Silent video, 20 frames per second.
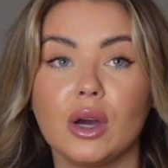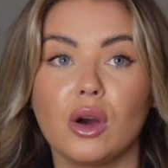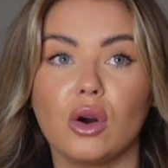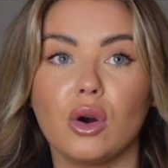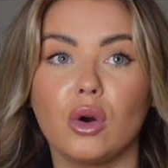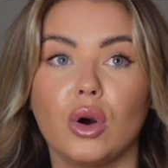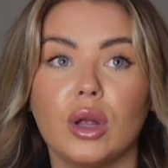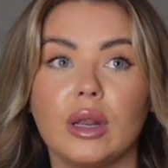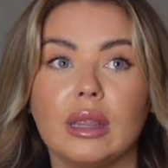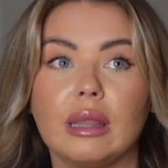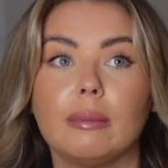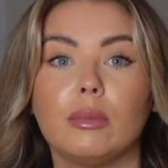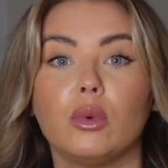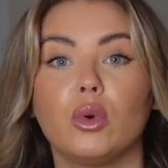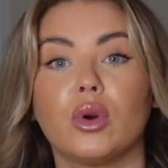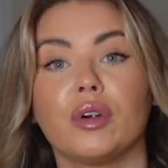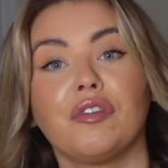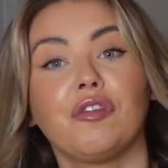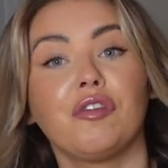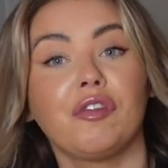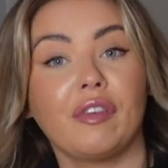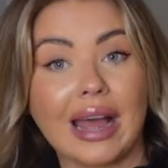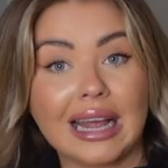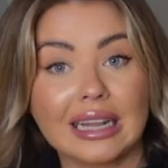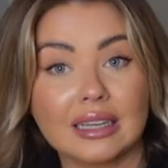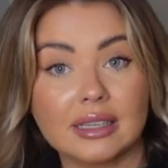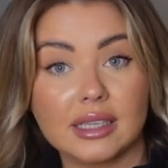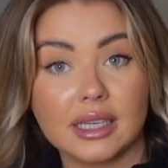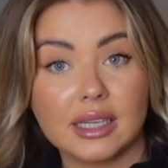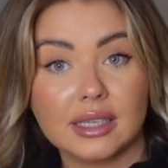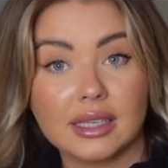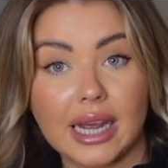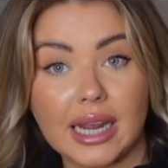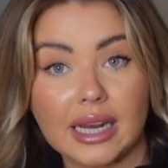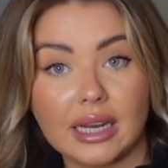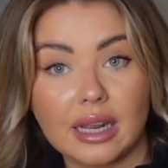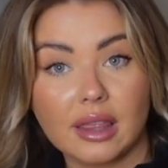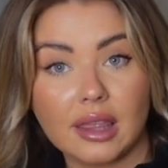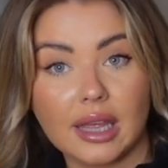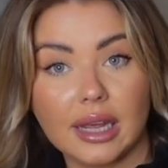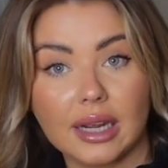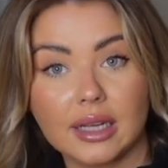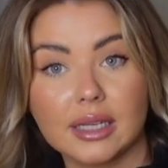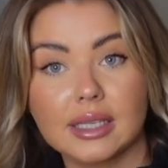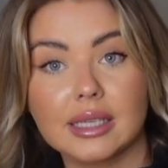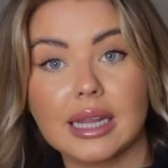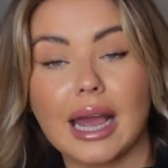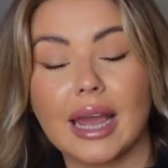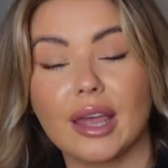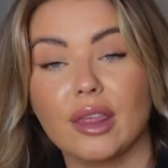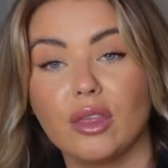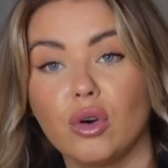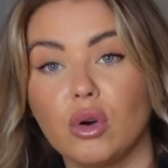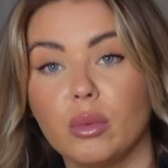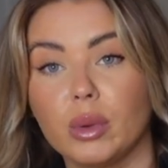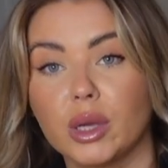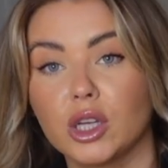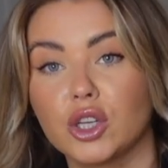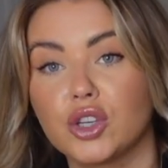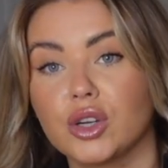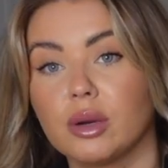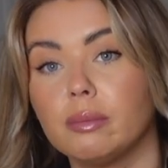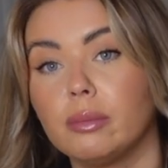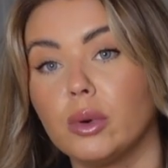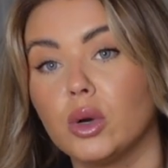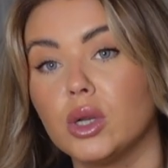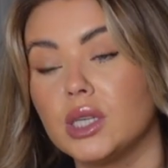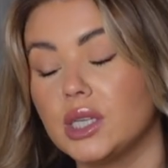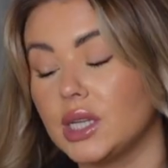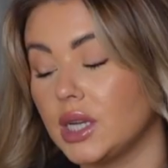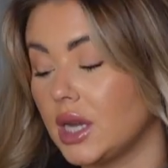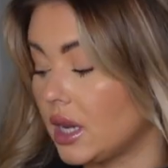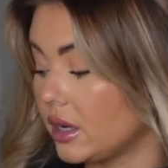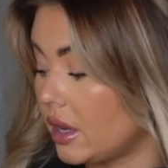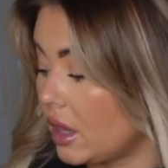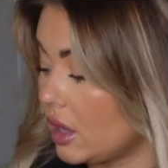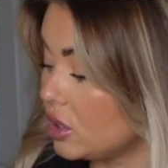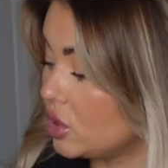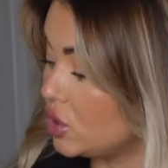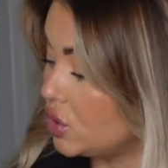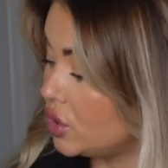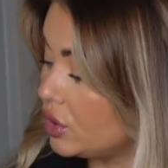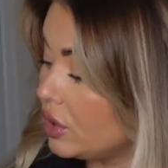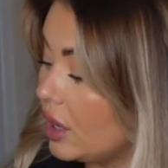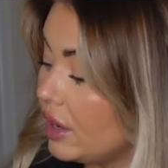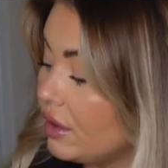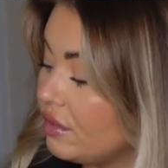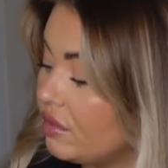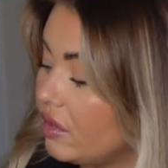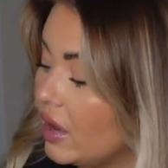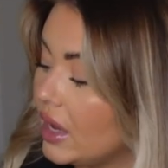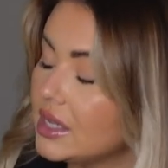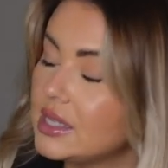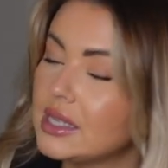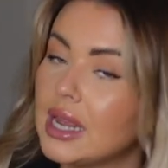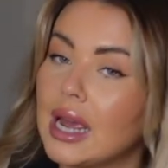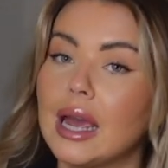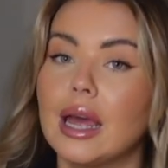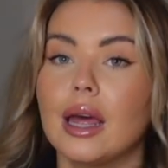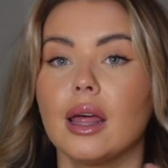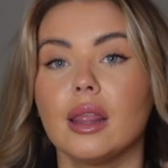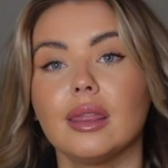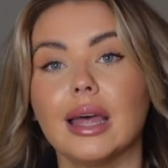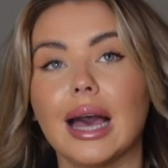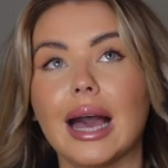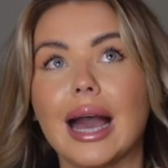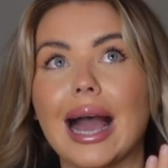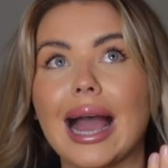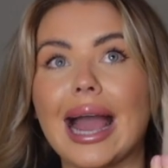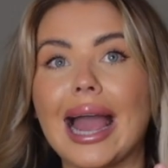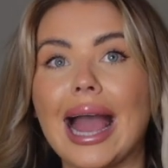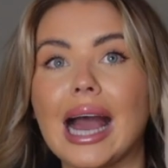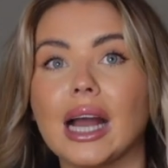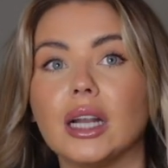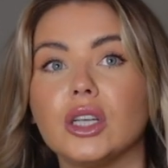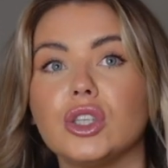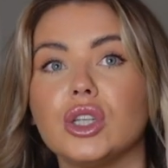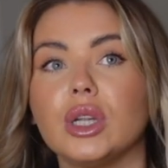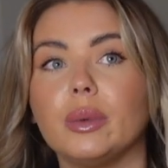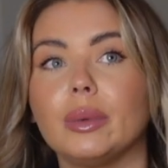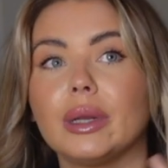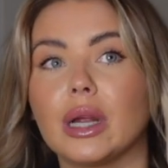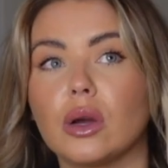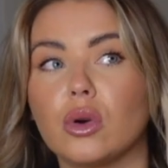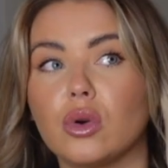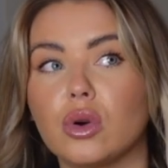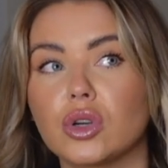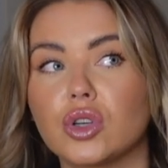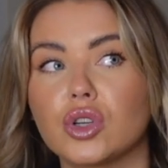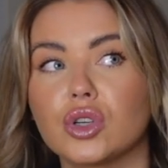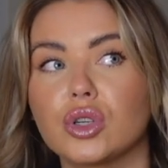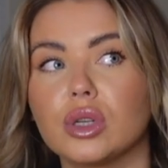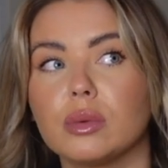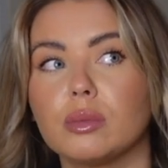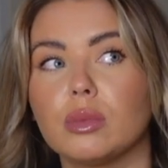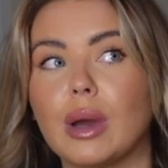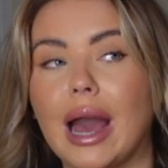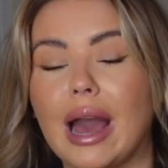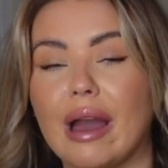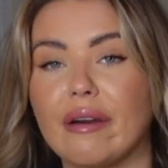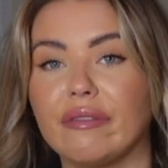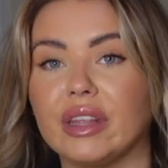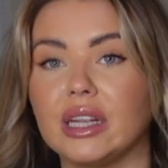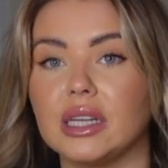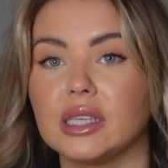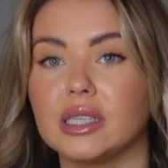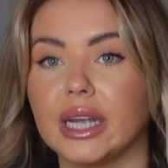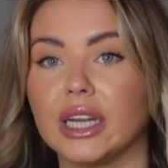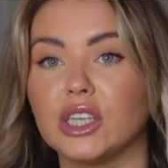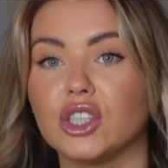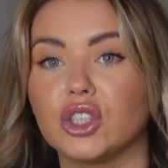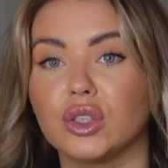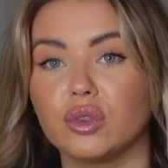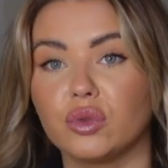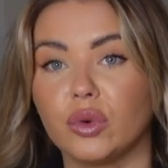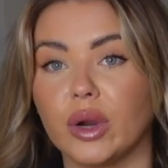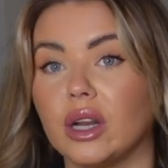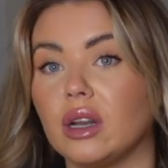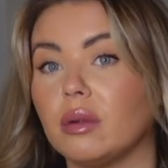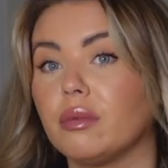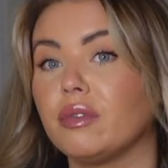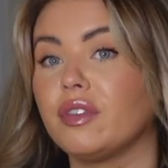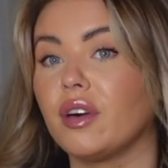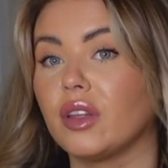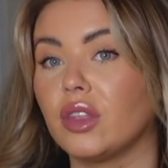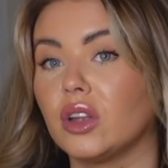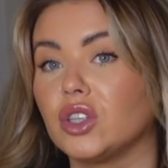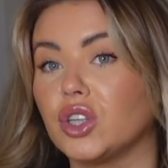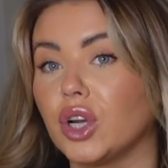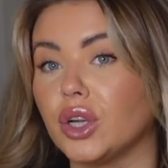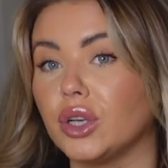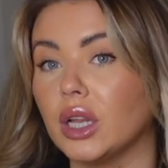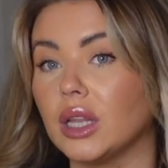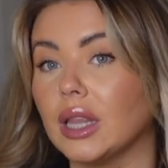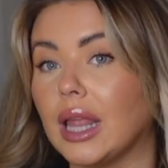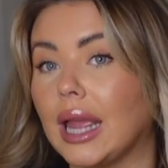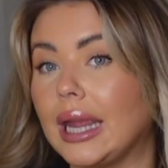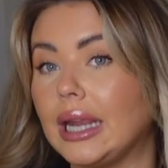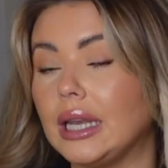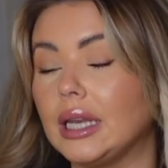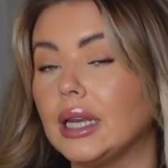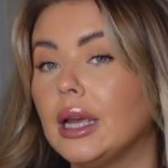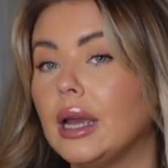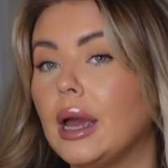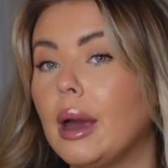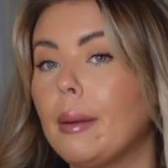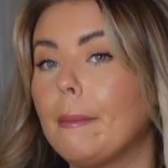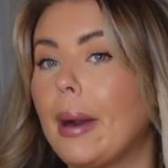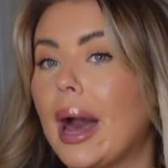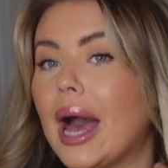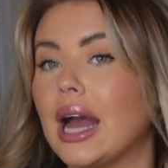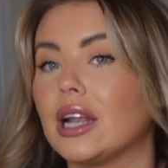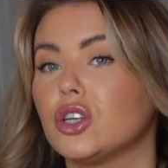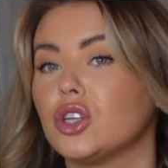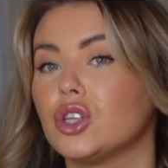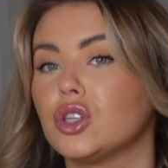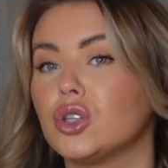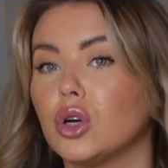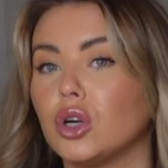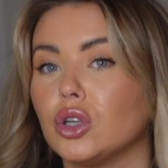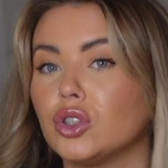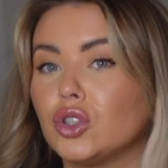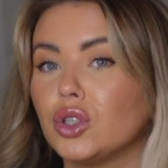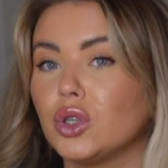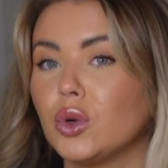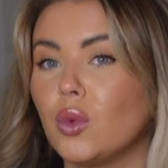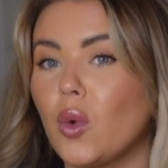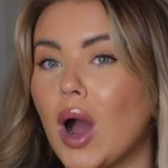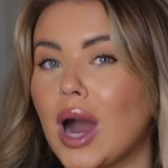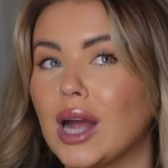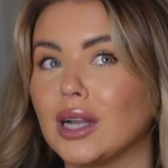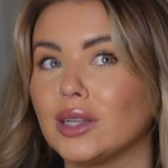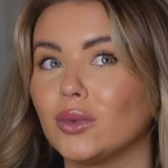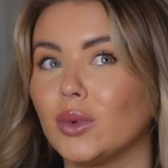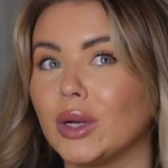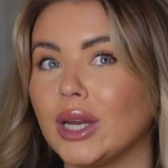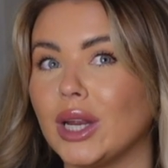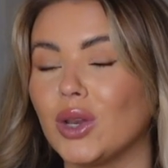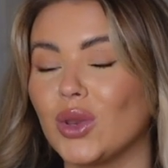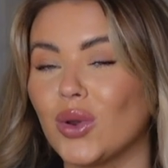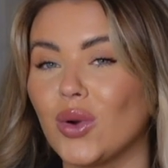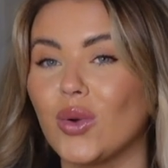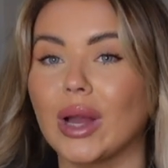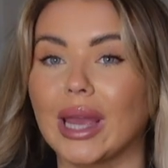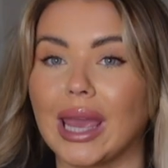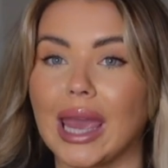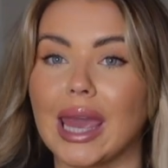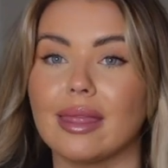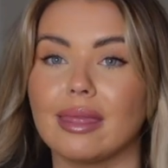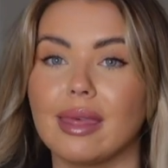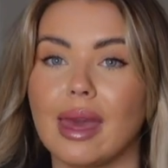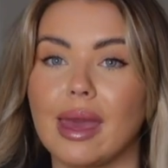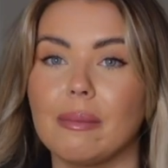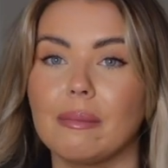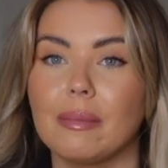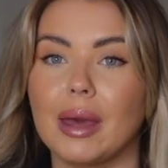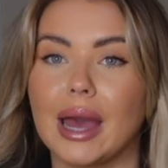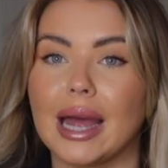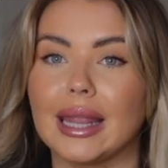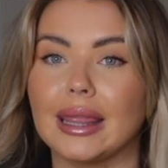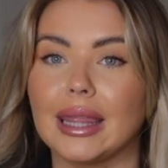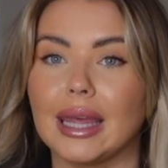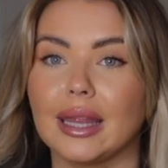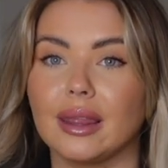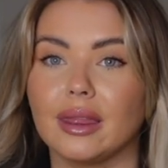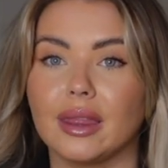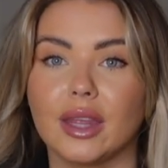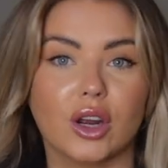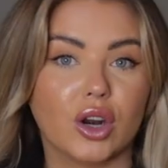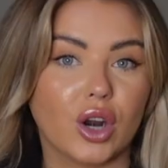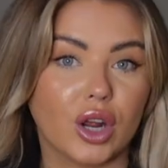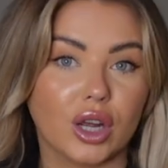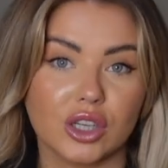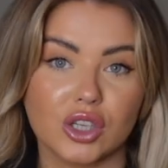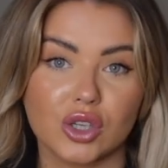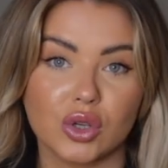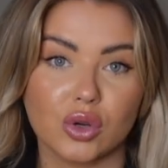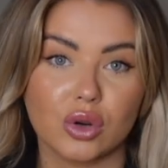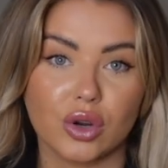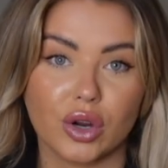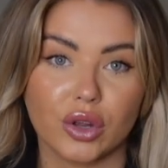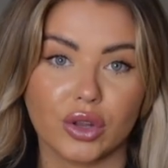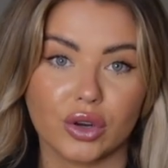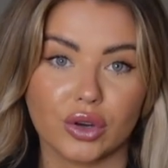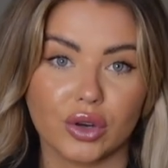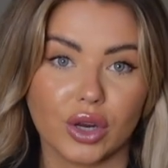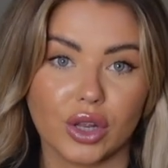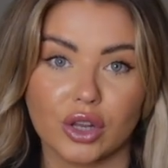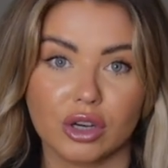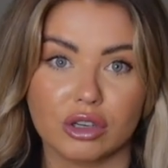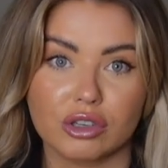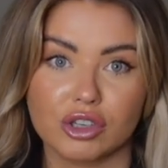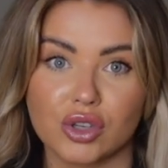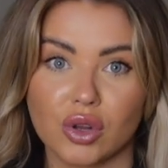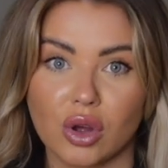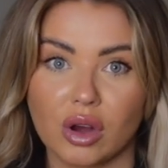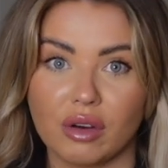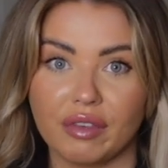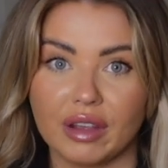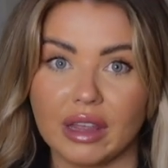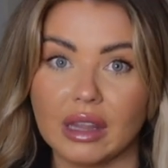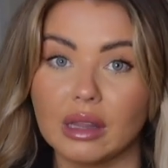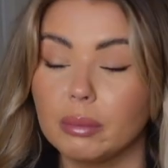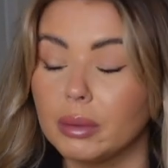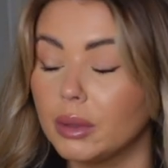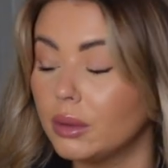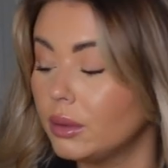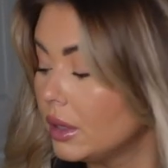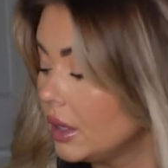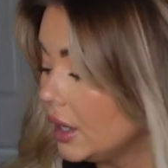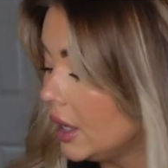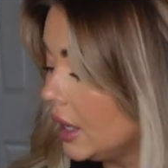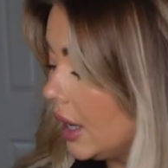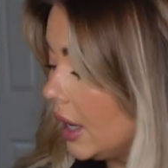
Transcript: it on the more fancy side of things, I thought we could jump onto another two outfits that I actually, when I ordered them, had the intention of wearing them further down the line. But I just thought, do you know what? I don't want to not get them and then they're out of stock or they're just not available.